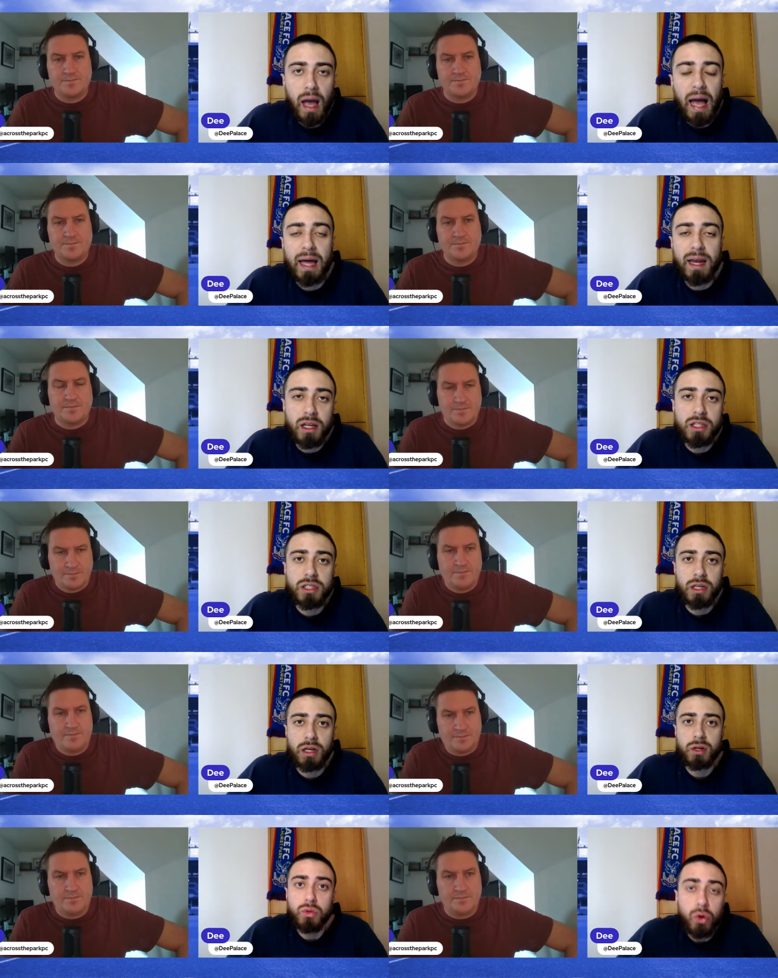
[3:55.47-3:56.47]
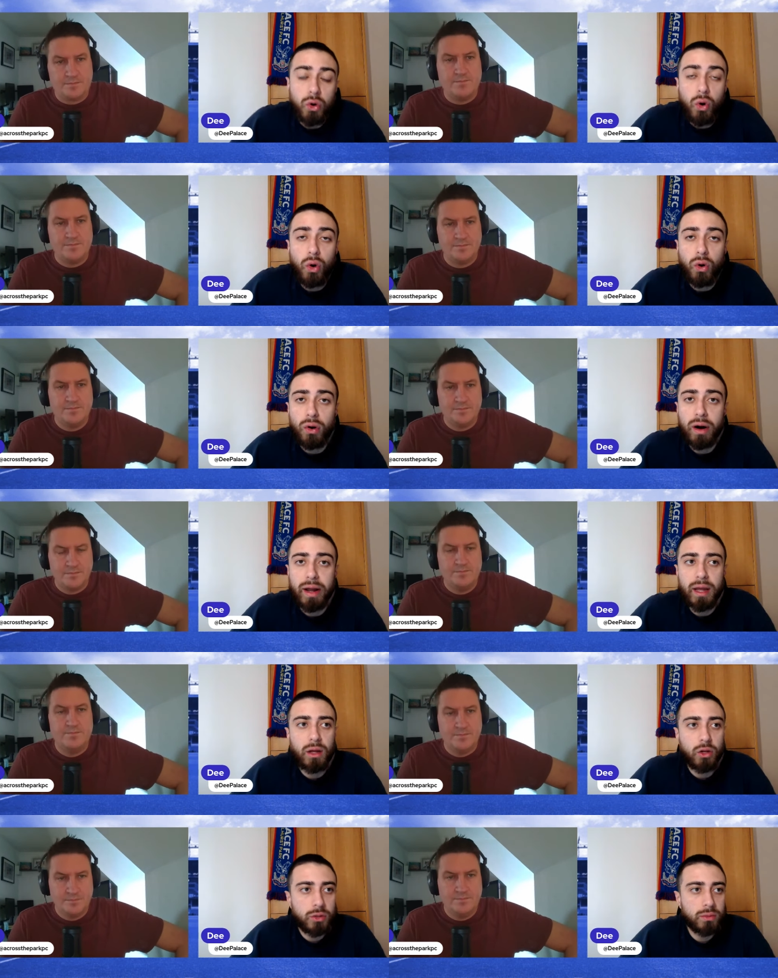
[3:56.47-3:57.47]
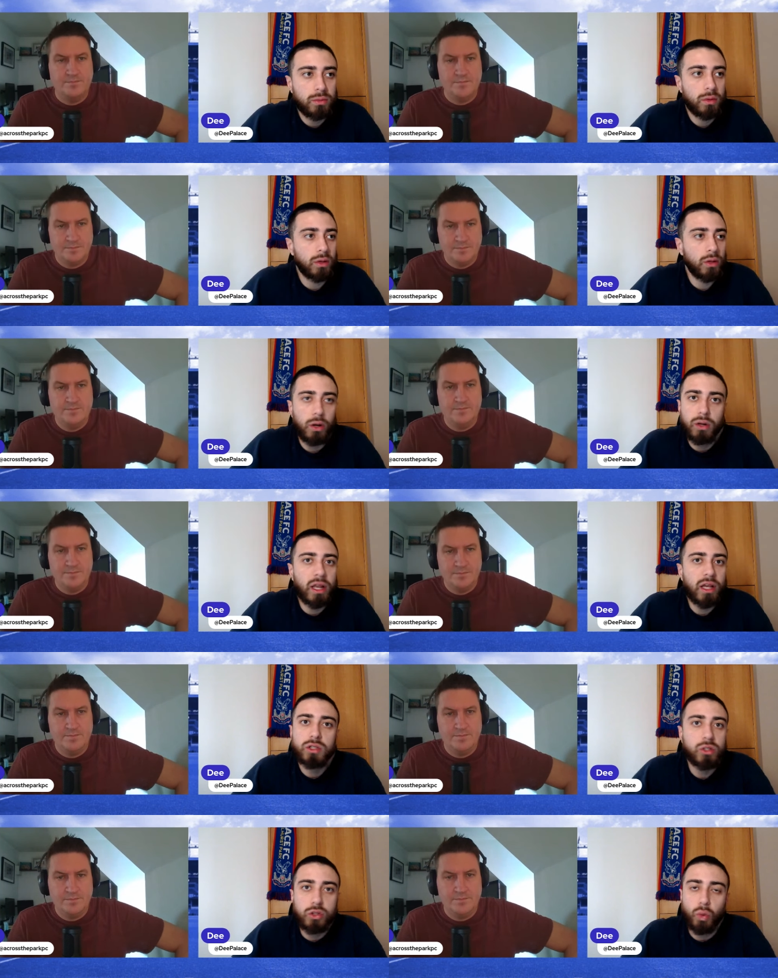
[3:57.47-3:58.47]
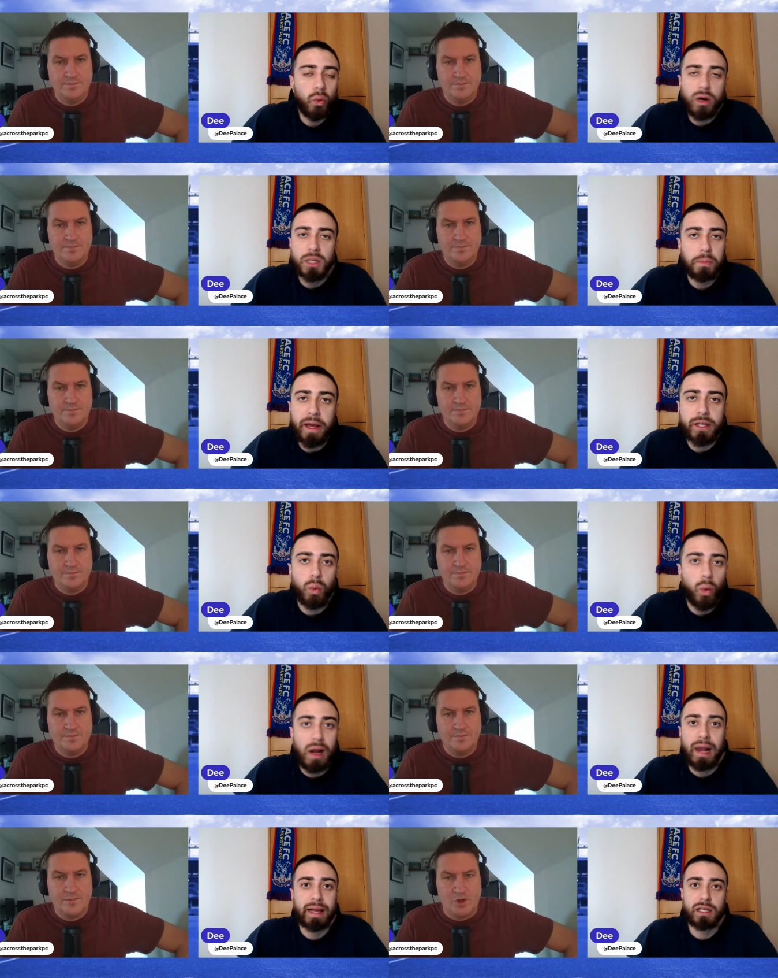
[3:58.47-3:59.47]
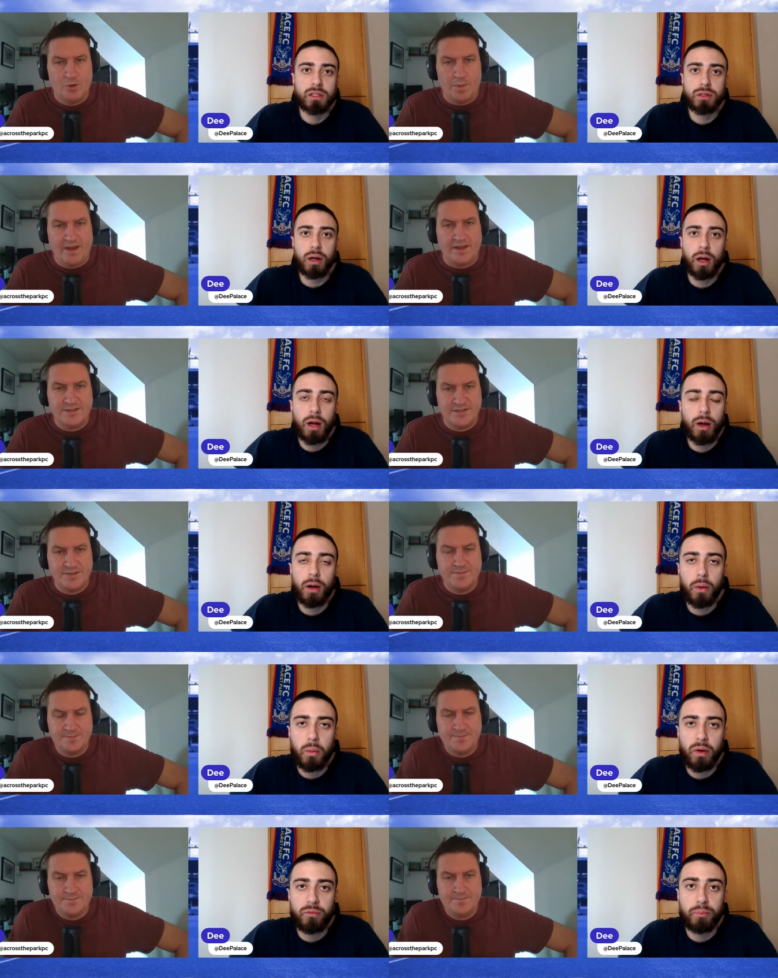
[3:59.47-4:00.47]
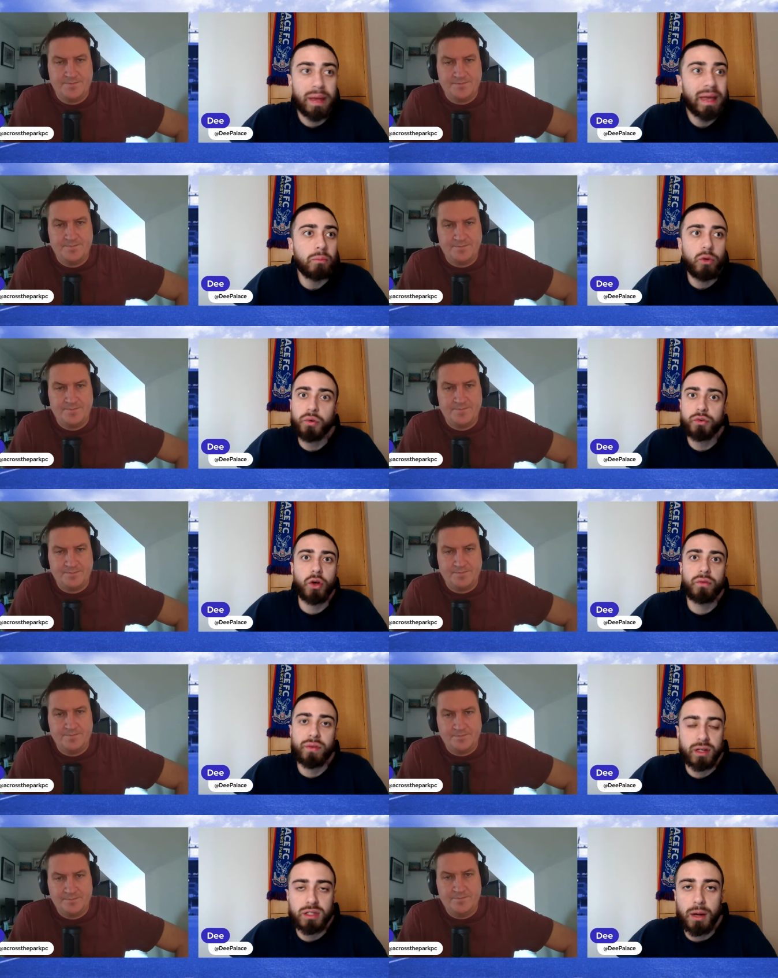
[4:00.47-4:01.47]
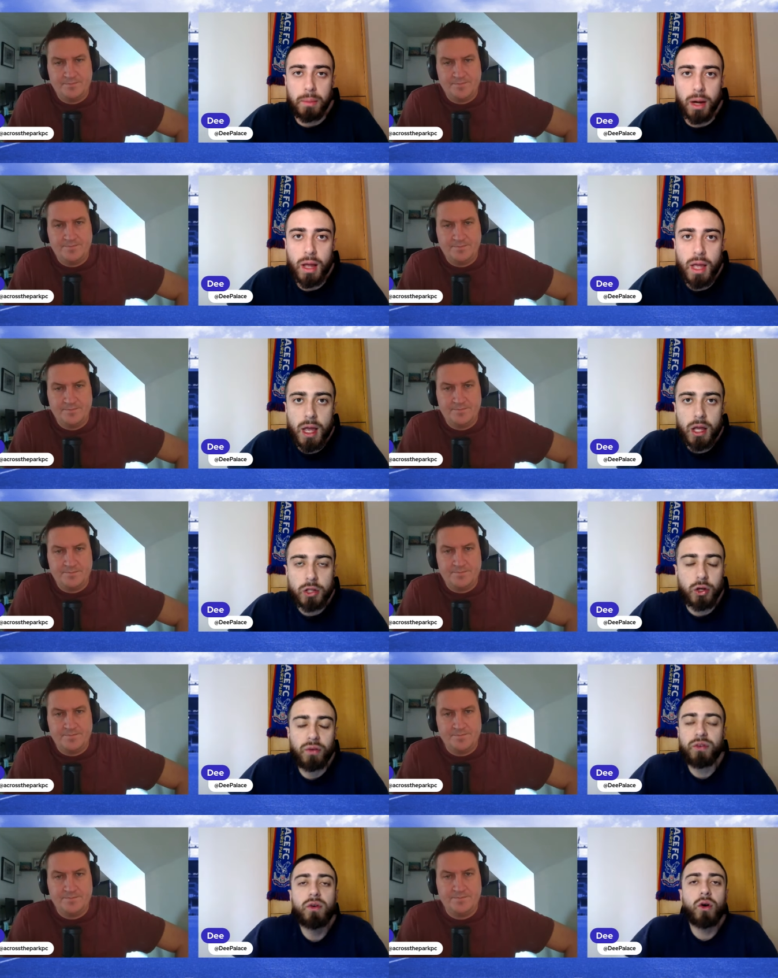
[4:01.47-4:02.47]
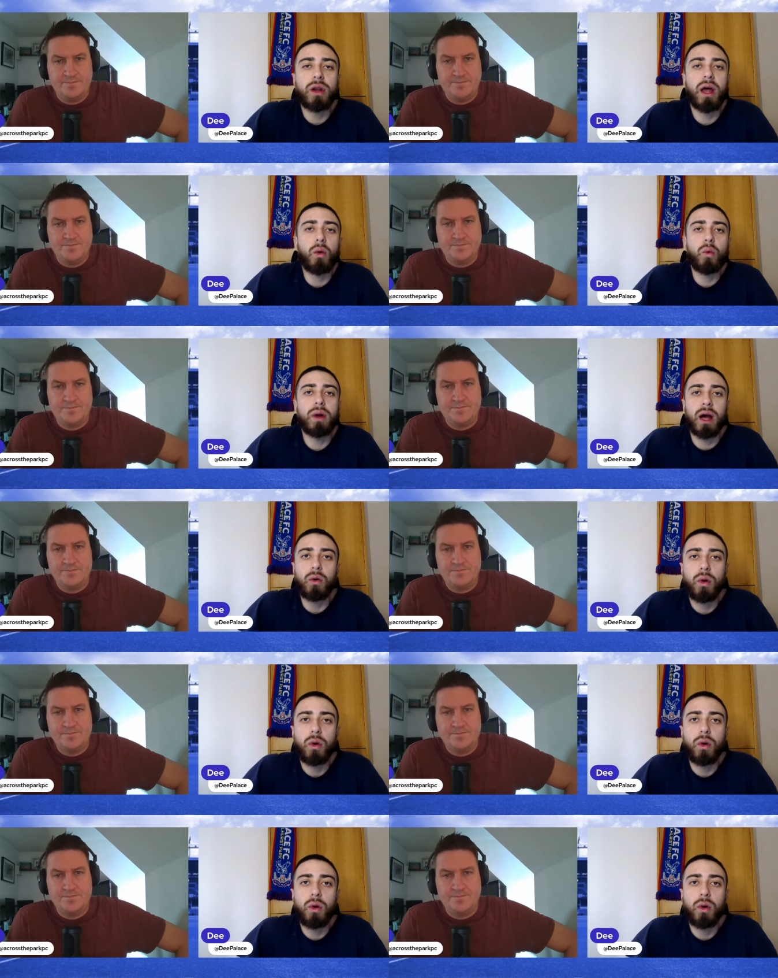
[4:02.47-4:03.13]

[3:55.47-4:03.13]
Speaker 1: Andersen, Doucouré. There's all these players were linked uh, with big moves over the summer. So if you got that all that